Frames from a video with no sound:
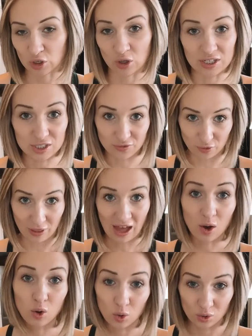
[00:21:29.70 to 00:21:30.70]
goods for
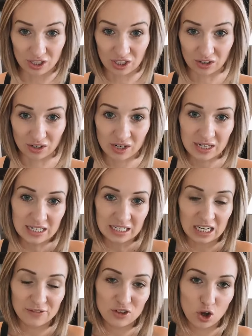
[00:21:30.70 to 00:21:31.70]
that whole year,
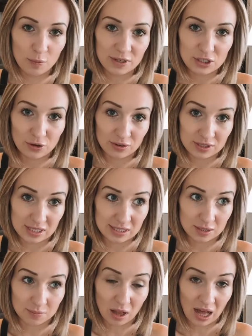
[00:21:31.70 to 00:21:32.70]
even though materials
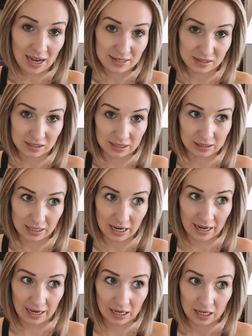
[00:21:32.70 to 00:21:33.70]
and supplies is
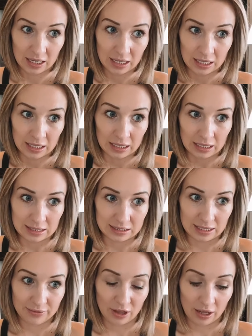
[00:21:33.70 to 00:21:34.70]
in
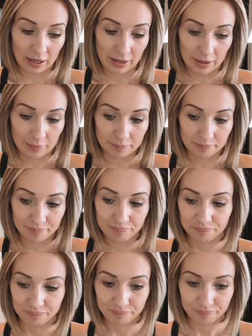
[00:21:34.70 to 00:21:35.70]
the
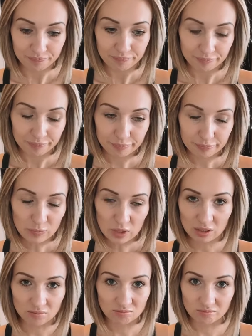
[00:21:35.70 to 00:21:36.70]

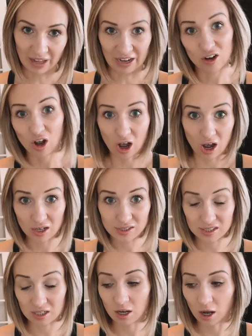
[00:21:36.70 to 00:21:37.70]
like
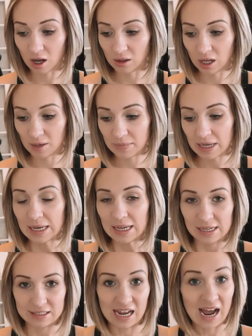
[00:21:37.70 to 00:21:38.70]
cost column.
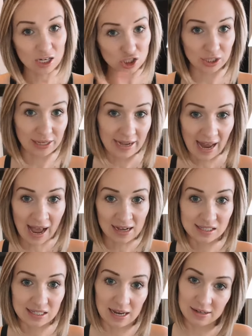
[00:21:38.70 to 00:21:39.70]
It's actually an
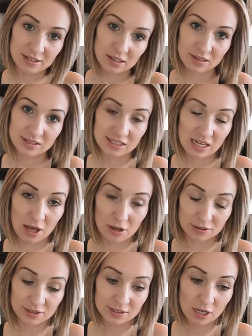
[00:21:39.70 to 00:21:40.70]
asset until it
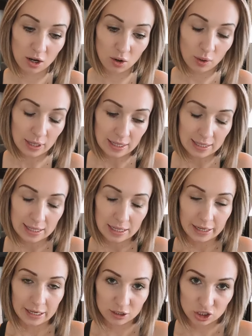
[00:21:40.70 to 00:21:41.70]
sells. So
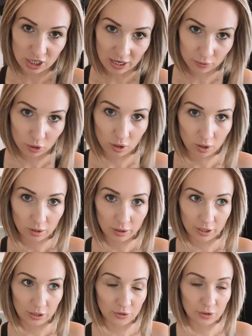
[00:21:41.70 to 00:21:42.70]
in
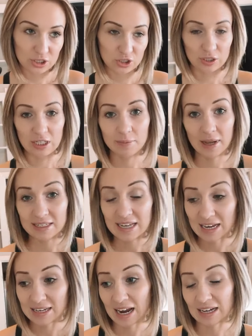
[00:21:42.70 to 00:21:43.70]
general, you get your eBay
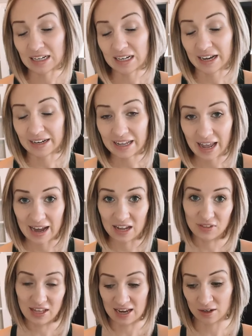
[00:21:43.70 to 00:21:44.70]
1099K
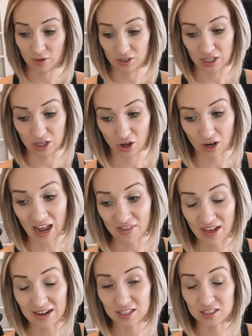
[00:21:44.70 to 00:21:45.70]
at the end of the year,
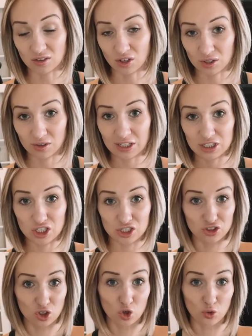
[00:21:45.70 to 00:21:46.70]
and that is literally
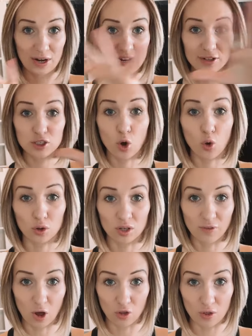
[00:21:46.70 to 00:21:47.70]
just the grand total
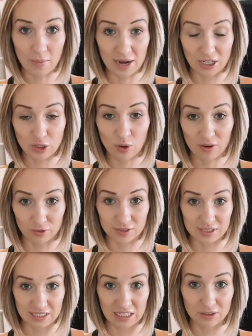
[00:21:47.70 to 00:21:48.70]
of all the money you have
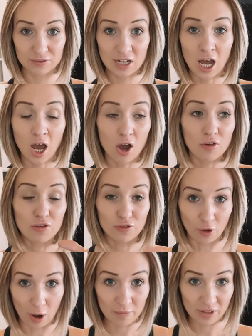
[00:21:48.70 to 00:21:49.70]
received.
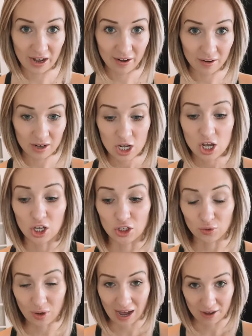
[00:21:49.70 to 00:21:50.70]
From there,
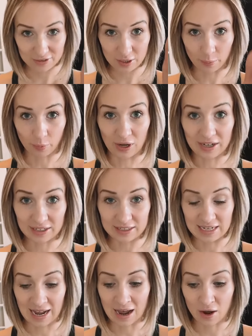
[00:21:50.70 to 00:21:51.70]
you have to break
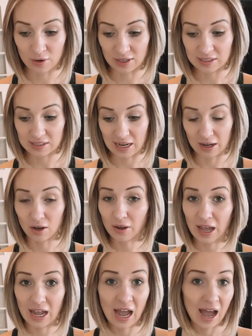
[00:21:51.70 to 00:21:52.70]
it down and say,
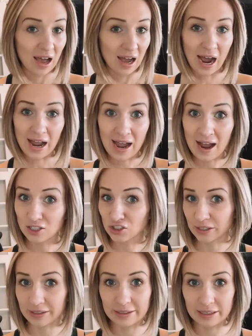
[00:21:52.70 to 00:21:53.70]
okay, I
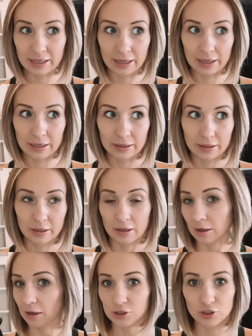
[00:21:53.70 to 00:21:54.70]
actually didn't get
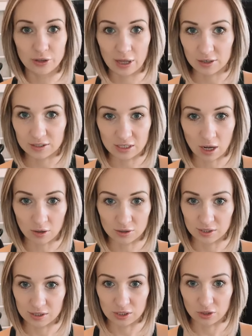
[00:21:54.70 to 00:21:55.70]

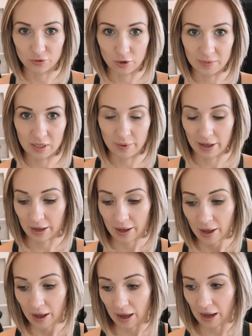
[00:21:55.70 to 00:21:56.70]
$100,000 this year from eBay.
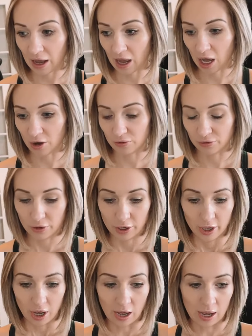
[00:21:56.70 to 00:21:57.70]
I have
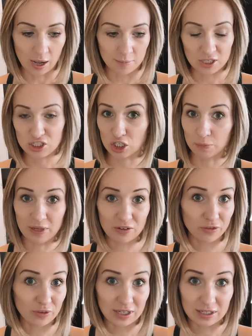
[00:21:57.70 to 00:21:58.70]

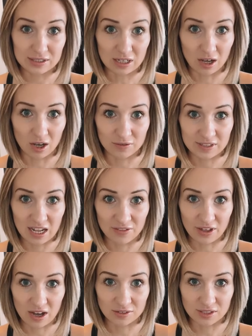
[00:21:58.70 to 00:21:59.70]
shipping fees of
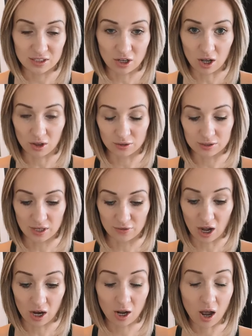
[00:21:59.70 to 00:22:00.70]
$10,000.
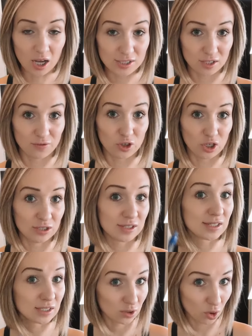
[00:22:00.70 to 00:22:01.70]
I've got cost of
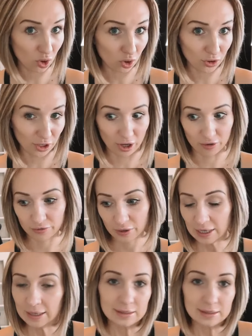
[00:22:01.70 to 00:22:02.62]
goods sold of